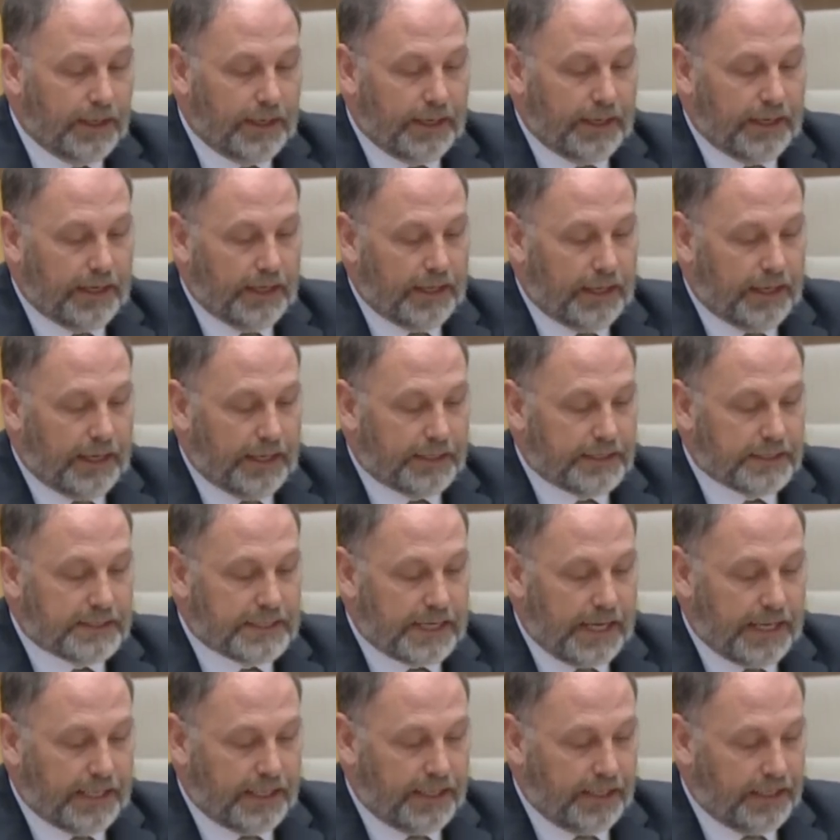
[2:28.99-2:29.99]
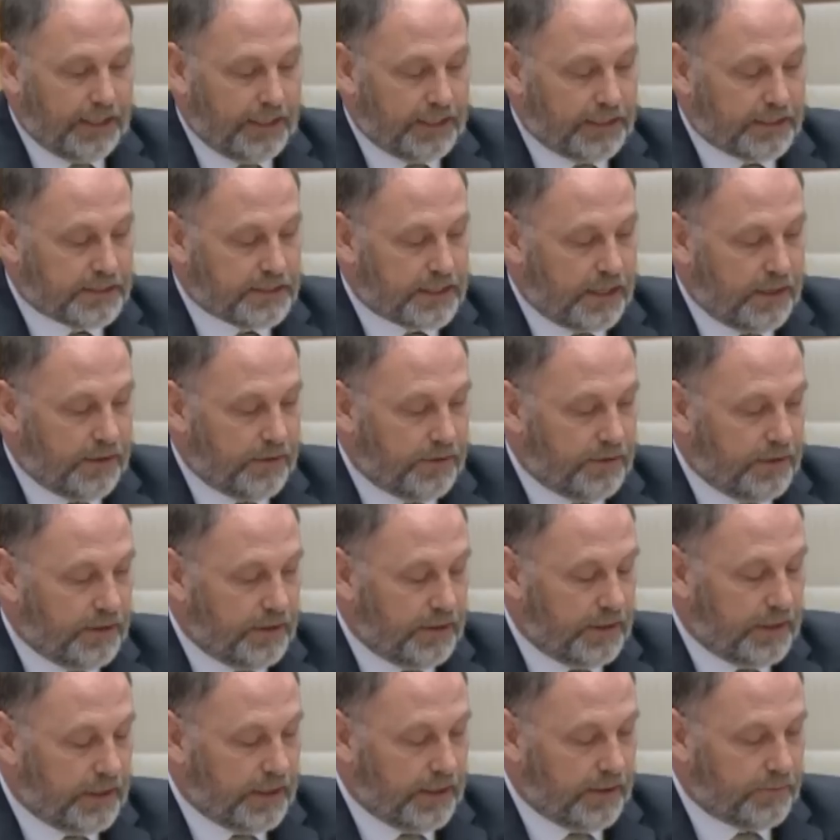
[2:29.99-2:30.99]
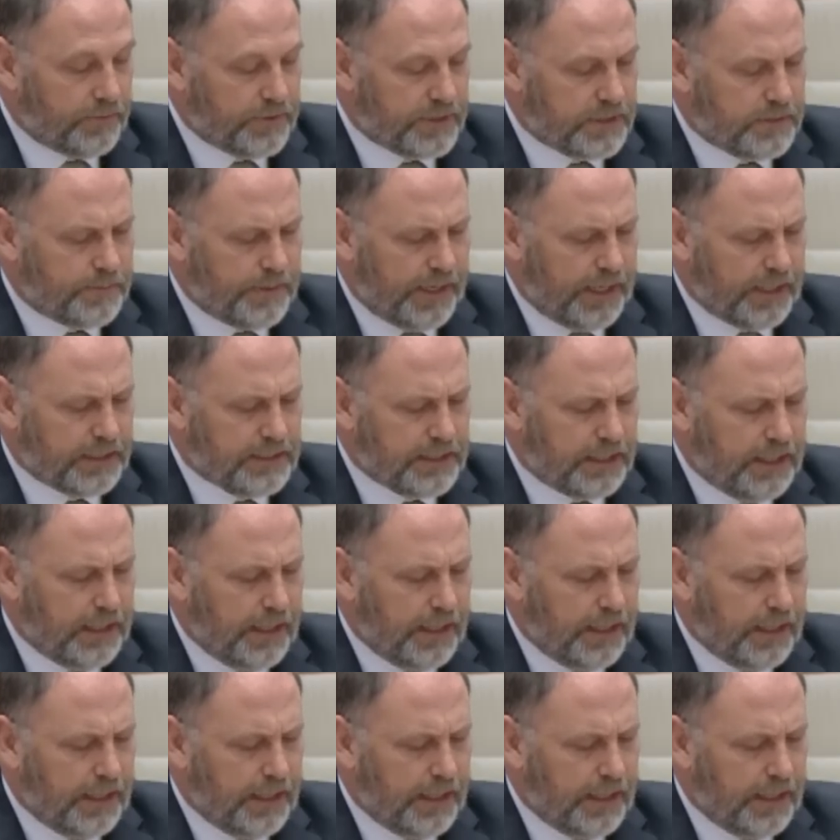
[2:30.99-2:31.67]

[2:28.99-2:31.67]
undertaking in its own respect.